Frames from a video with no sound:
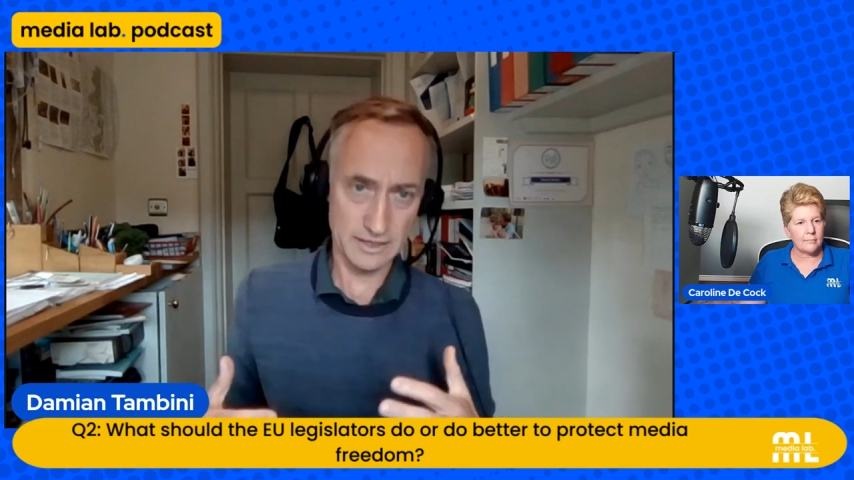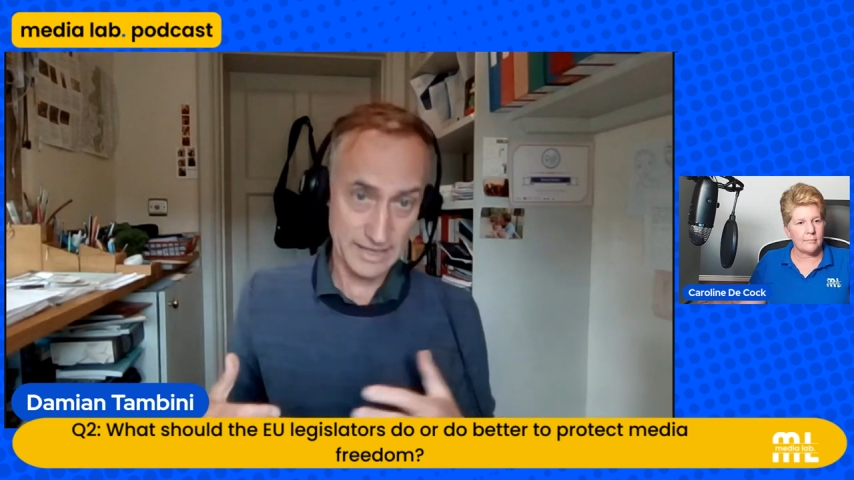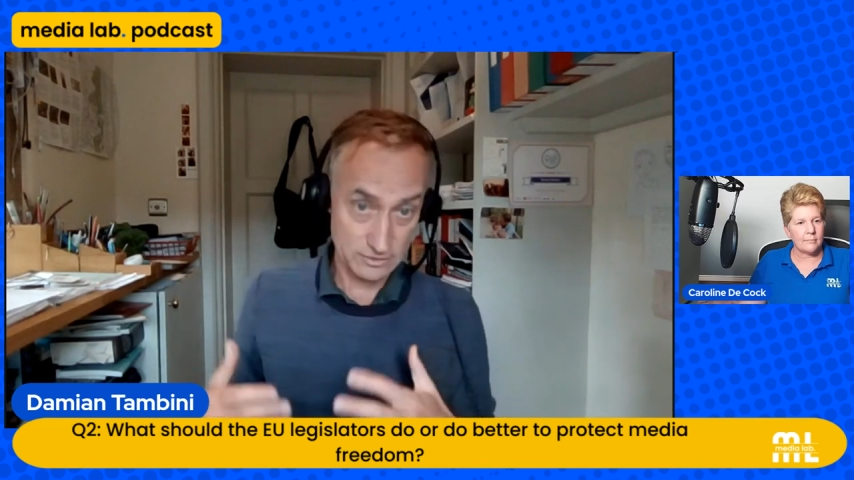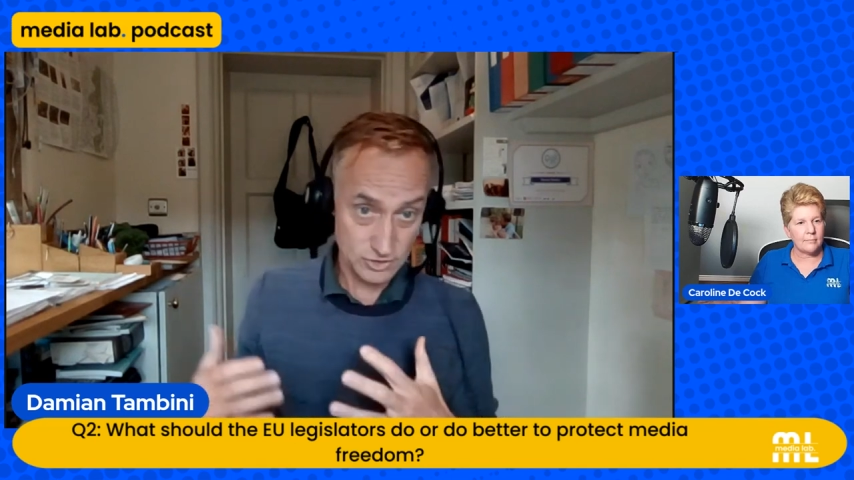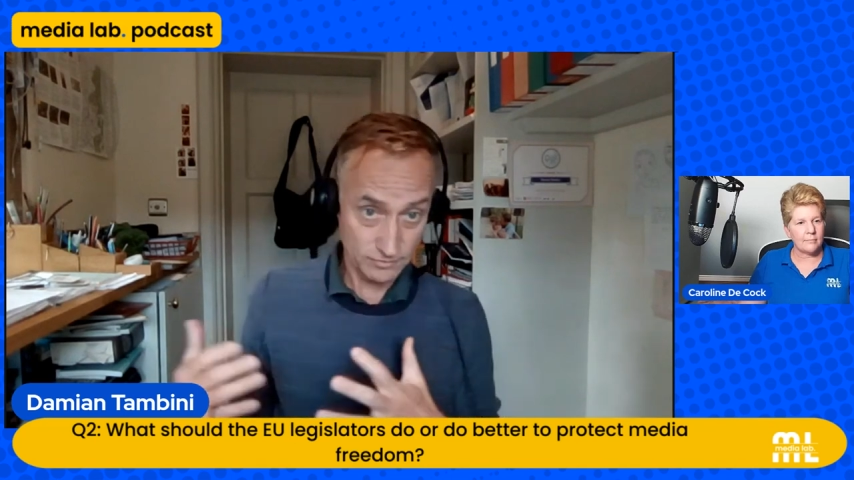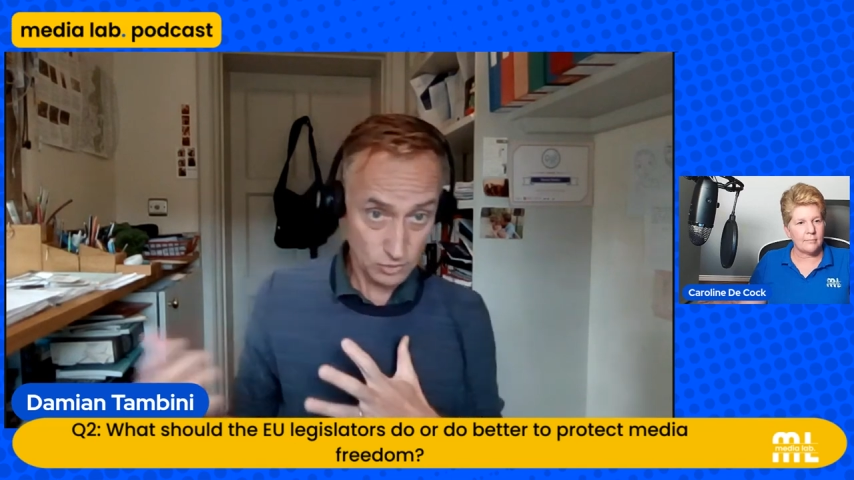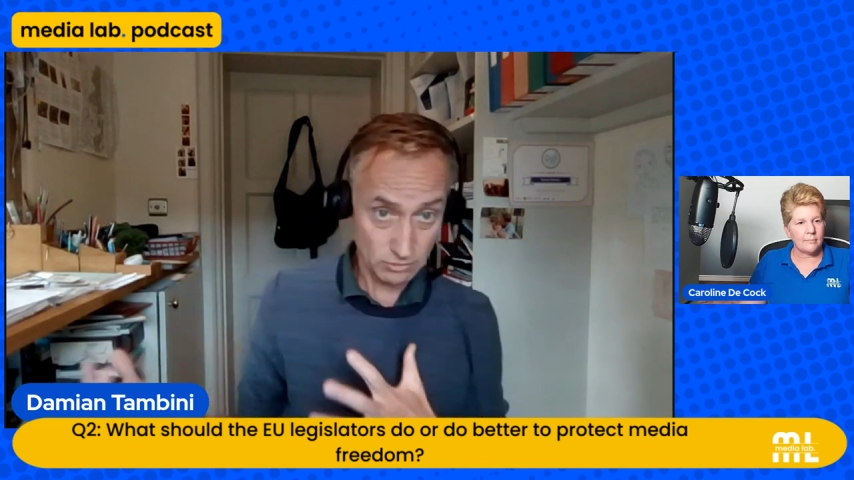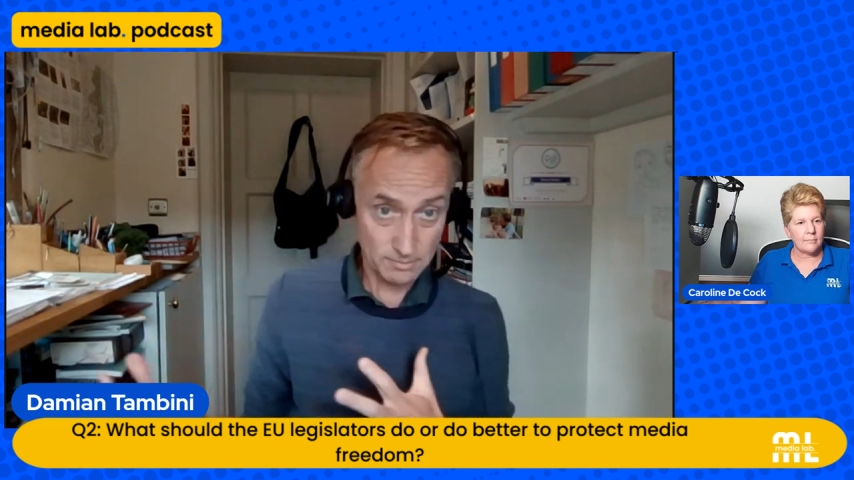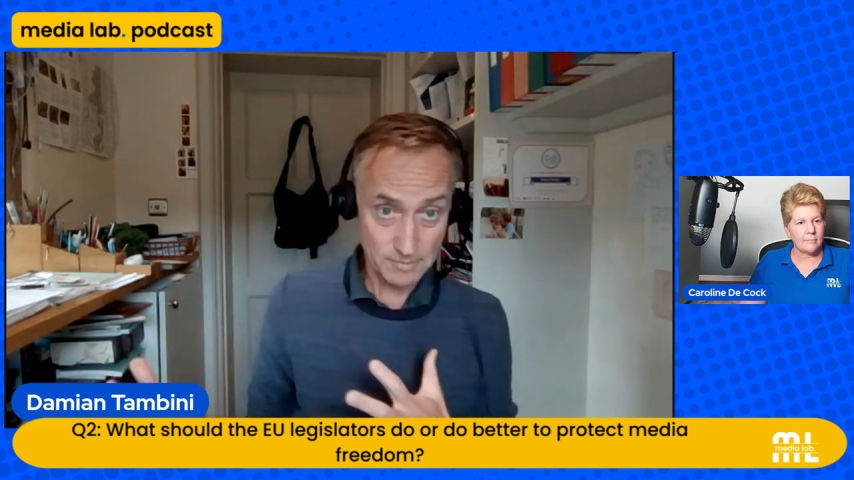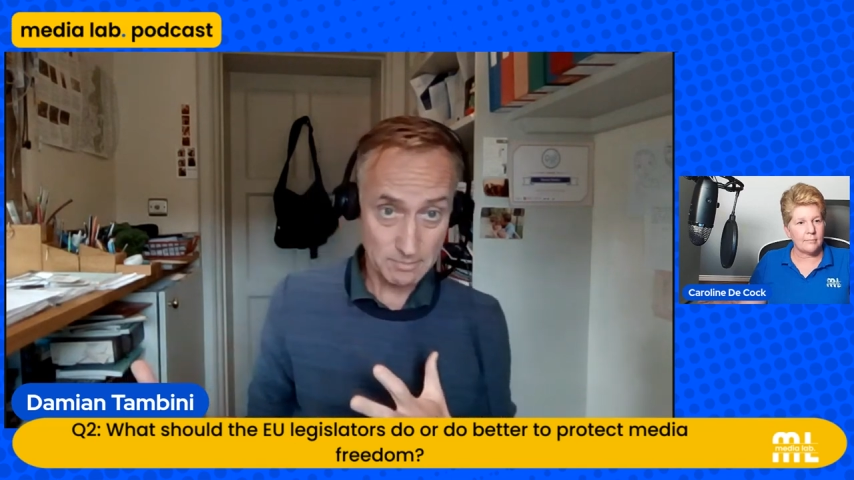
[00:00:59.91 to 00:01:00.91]
Council of
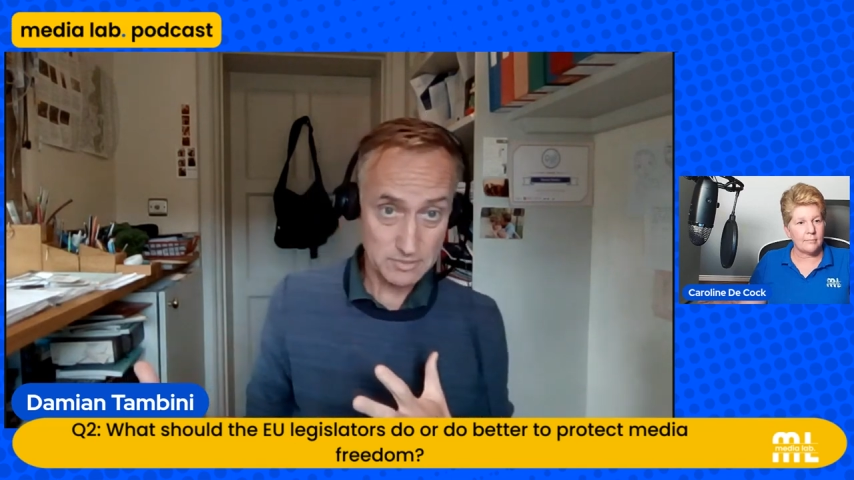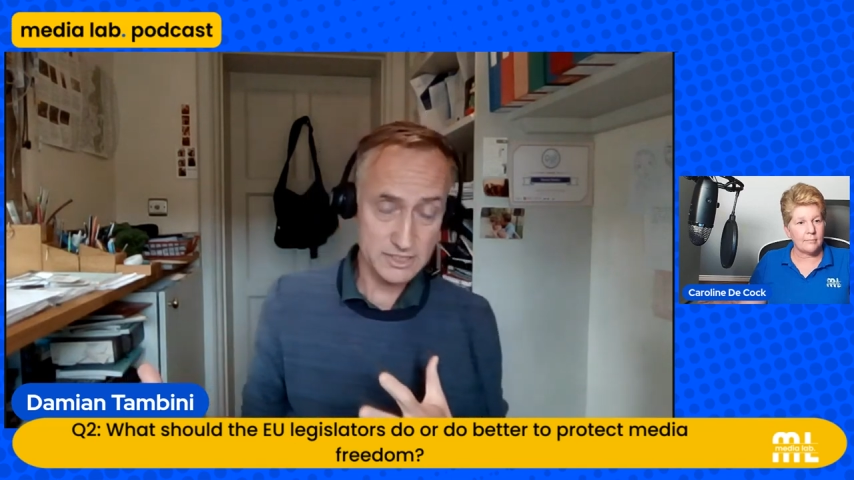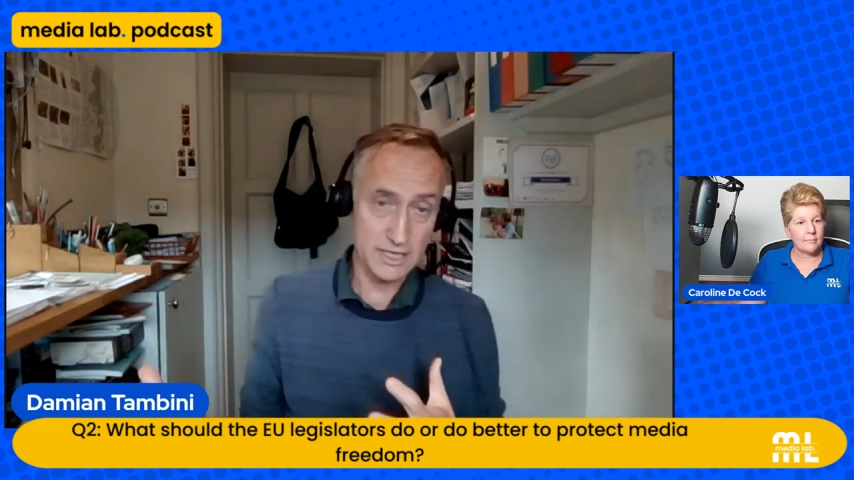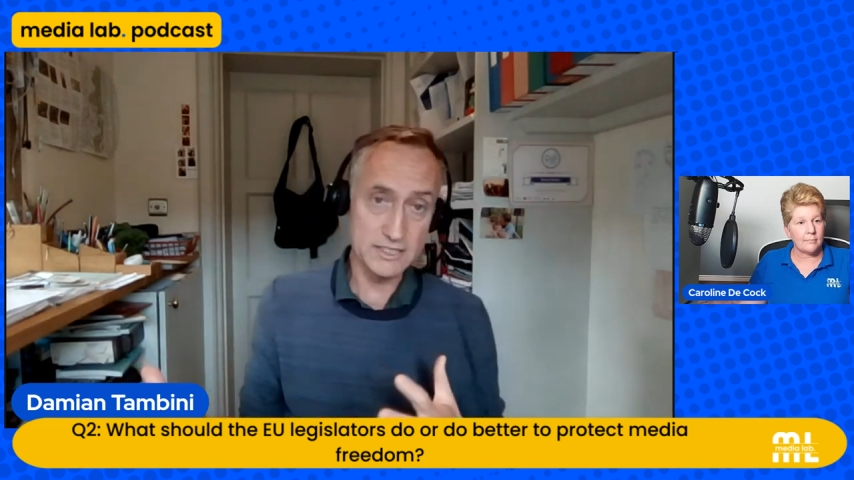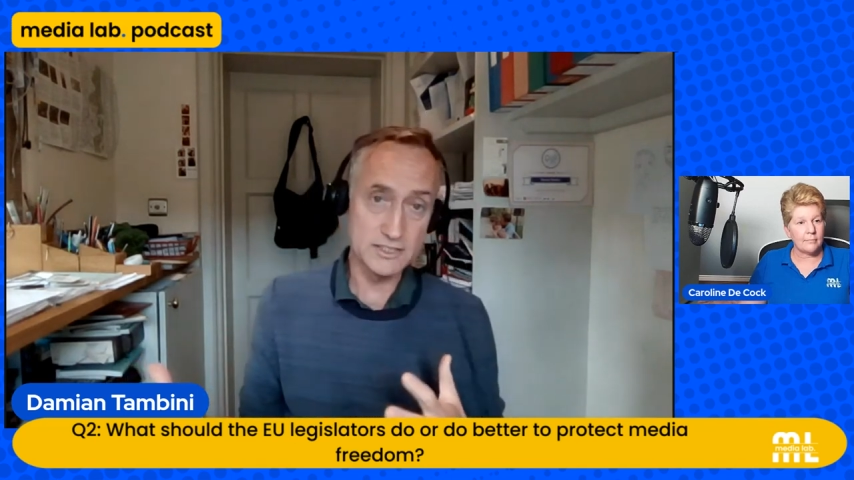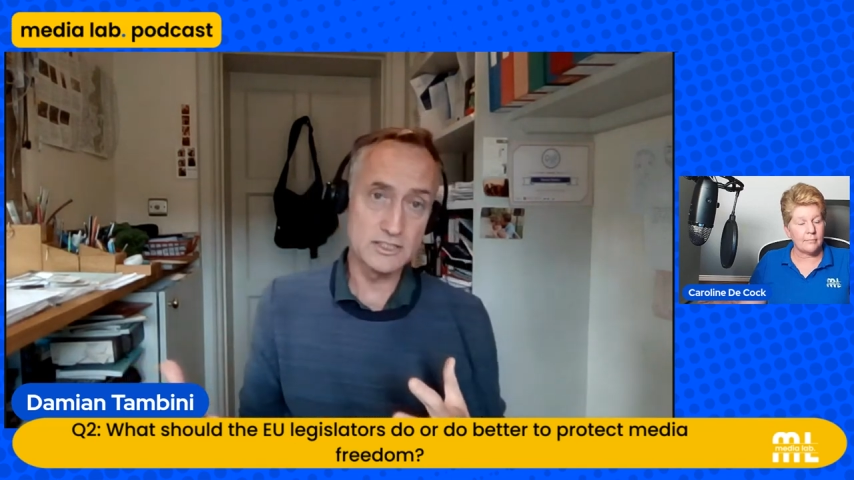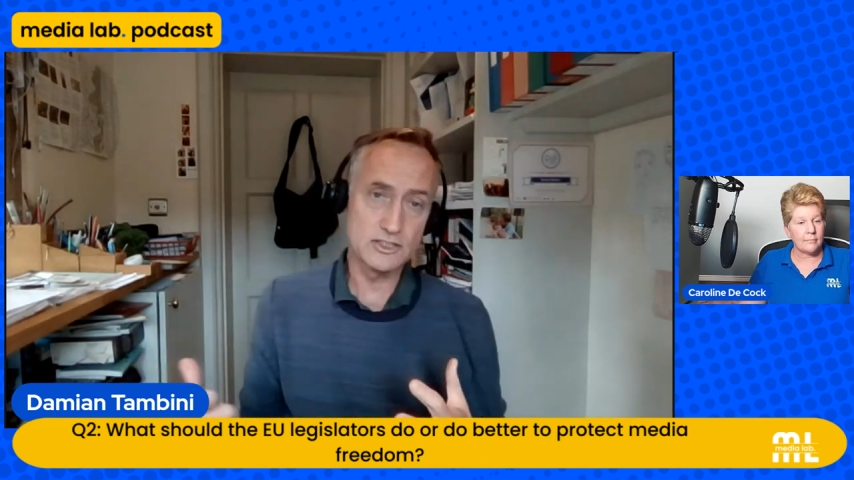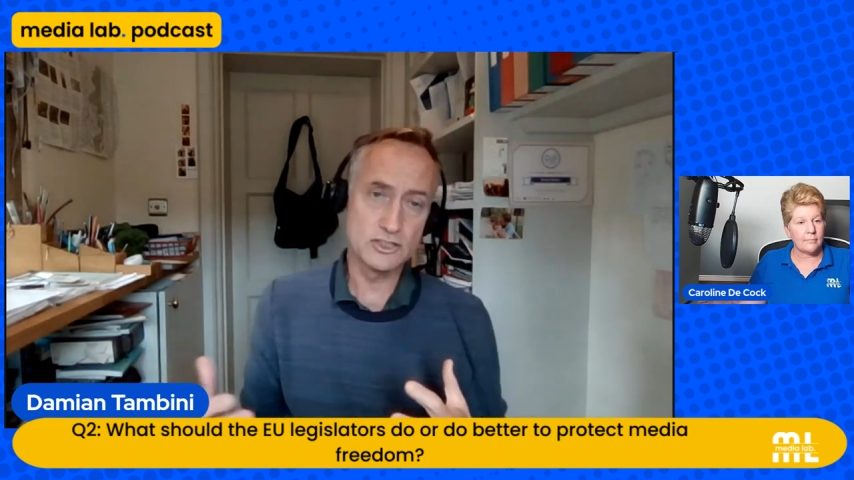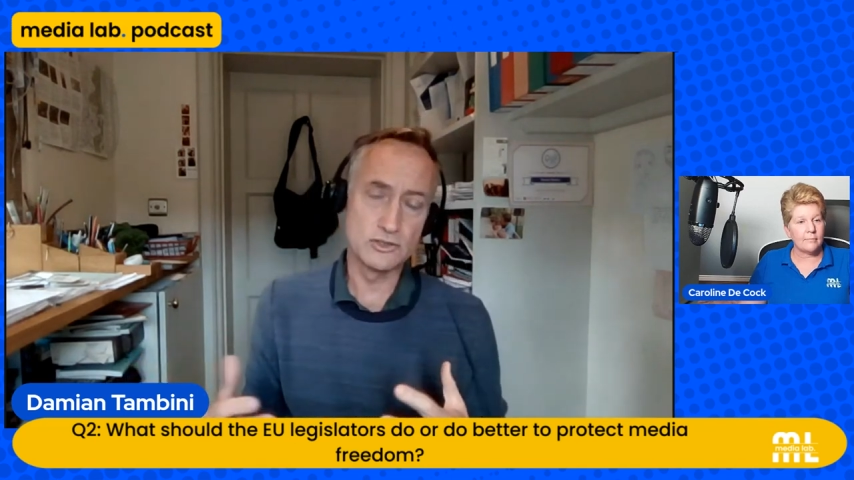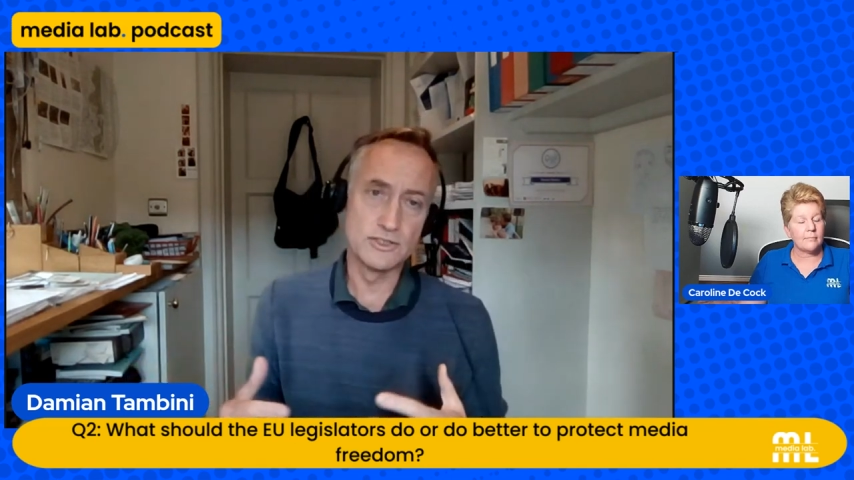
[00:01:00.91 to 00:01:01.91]
Europe member states
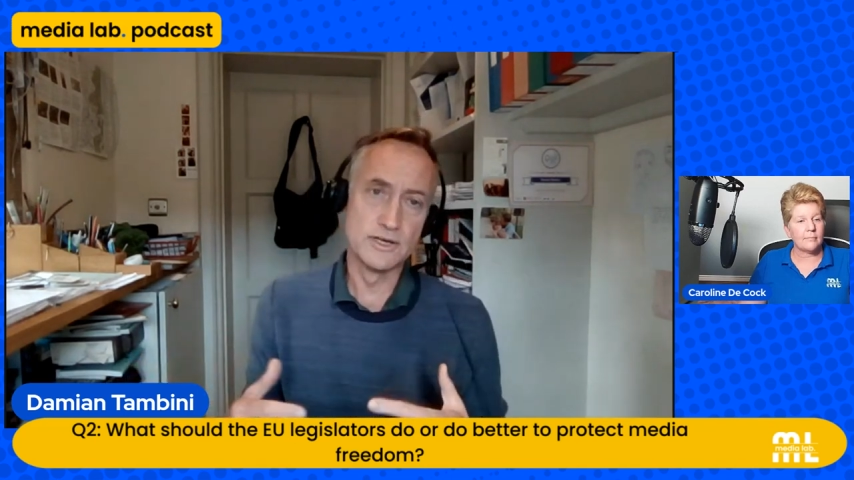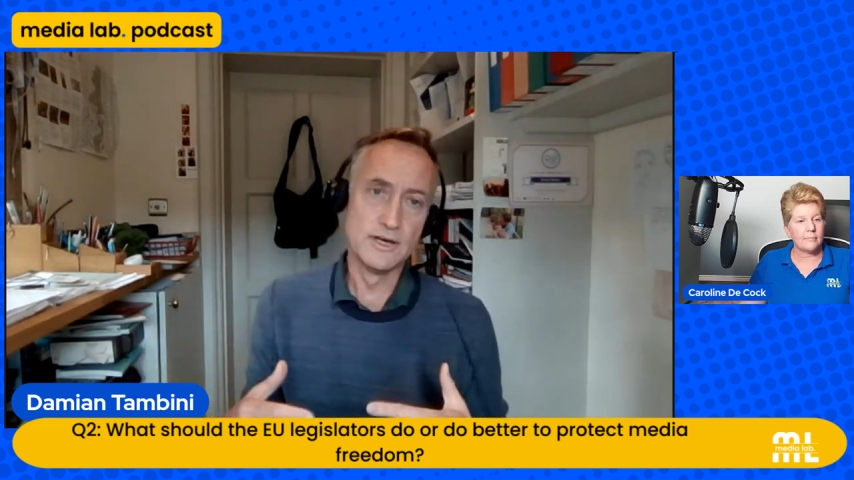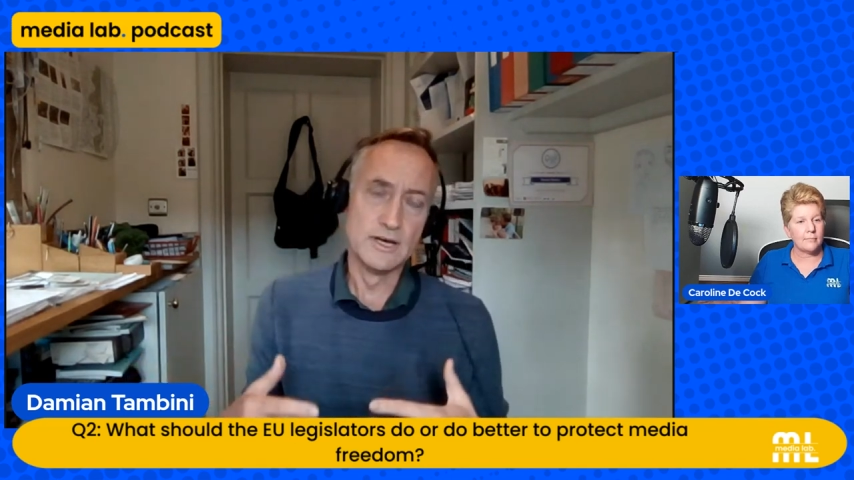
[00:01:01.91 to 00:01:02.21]
should